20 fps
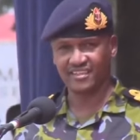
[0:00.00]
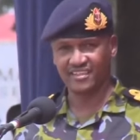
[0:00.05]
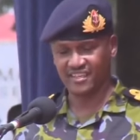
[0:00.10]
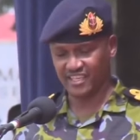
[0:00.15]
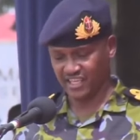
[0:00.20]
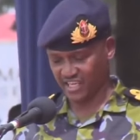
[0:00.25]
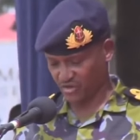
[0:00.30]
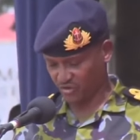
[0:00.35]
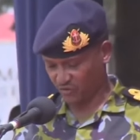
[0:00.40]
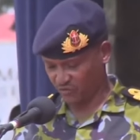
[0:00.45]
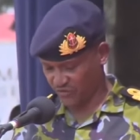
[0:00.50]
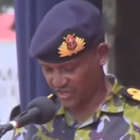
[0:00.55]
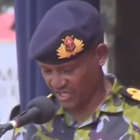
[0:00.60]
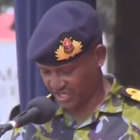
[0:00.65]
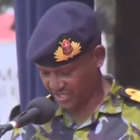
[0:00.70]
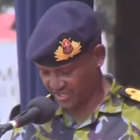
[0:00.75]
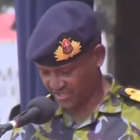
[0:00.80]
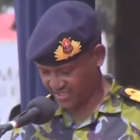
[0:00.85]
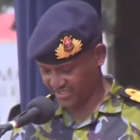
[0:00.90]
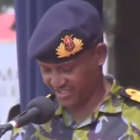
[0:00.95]

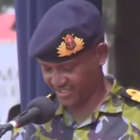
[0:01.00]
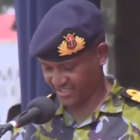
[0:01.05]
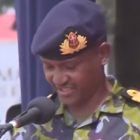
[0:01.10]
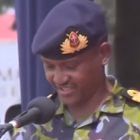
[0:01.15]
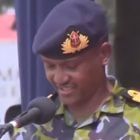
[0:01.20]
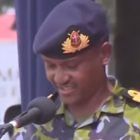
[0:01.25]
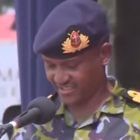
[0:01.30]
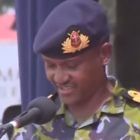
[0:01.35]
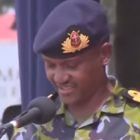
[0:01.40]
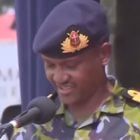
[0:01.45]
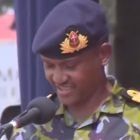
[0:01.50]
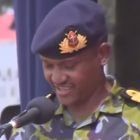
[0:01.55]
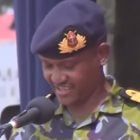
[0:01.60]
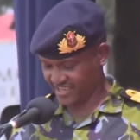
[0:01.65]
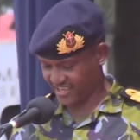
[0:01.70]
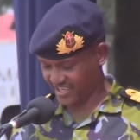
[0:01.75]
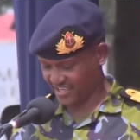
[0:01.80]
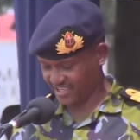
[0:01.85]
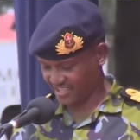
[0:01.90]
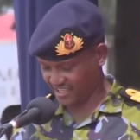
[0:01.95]
innovations,
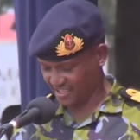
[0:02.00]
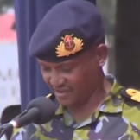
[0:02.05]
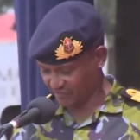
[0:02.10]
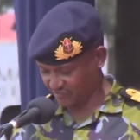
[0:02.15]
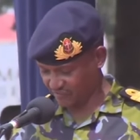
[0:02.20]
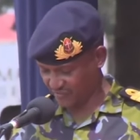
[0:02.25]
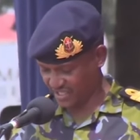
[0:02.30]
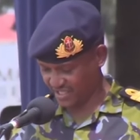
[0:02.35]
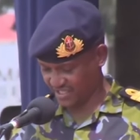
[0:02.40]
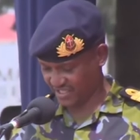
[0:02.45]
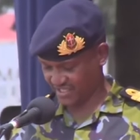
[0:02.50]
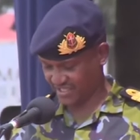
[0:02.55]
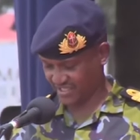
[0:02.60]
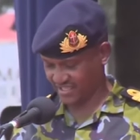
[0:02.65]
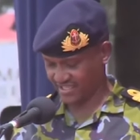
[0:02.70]
achievement,